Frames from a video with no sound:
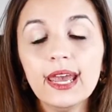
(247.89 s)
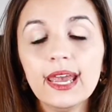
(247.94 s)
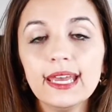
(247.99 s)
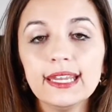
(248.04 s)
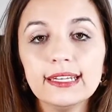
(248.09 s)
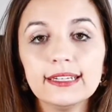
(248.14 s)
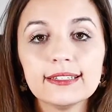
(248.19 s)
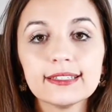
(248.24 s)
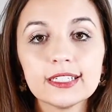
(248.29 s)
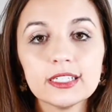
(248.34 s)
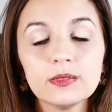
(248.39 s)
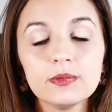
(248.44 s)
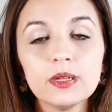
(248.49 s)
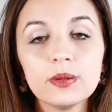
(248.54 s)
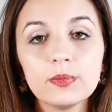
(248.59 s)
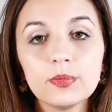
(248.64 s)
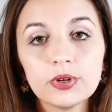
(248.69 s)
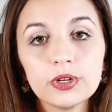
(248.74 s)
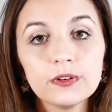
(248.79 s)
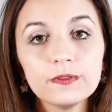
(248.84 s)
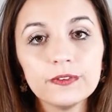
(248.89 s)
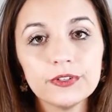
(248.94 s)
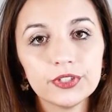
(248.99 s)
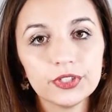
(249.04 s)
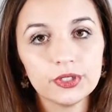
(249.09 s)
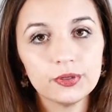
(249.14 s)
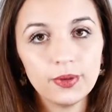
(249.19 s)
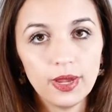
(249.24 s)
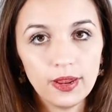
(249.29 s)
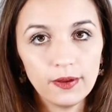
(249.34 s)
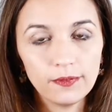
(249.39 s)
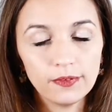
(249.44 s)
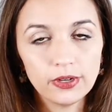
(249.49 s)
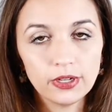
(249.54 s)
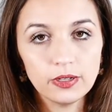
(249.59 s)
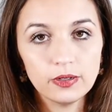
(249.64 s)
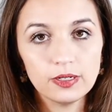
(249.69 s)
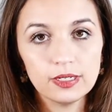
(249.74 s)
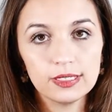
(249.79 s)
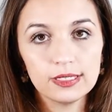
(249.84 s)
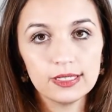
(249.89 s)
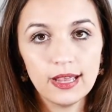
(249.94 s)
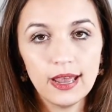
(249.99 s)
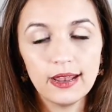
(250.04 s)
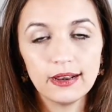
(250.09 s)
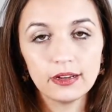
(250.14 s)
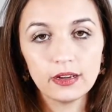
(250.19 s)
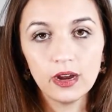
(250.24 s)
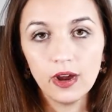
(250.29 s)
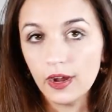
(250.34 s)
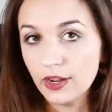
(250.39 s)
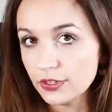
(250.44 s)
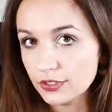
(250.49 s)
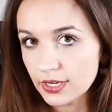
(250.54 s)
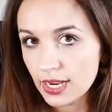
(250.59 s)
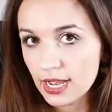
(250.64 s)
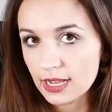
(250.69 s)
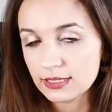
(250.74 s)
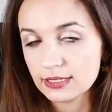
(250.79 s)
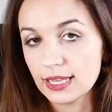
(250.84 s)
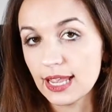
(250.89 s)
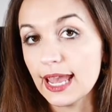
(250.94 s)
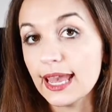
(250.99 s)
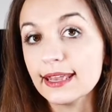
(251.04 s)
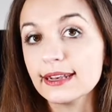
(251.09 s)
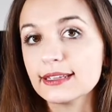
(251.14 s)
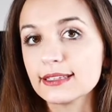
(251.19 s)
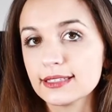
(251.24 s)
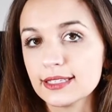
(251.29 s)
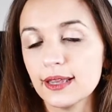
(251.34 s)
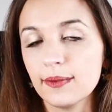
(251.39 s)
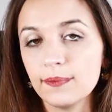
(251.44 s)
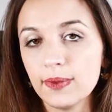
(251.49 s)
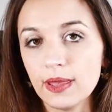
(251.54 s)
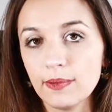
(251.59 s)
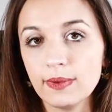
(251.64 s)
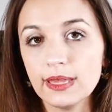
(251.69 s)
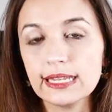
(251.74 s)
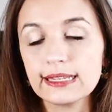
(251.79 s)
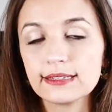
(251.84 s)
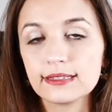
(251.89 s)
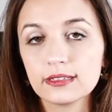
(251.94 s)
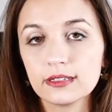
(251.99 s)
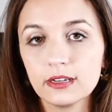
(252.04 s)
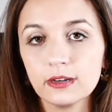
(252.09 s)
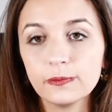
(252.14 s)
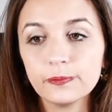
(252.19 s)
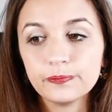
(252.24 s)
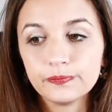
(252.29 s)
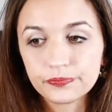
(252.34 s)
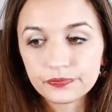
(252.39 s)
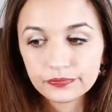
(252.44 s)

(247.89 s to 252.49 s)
and it's going to be a more official way for you to send contracts and accept payments. So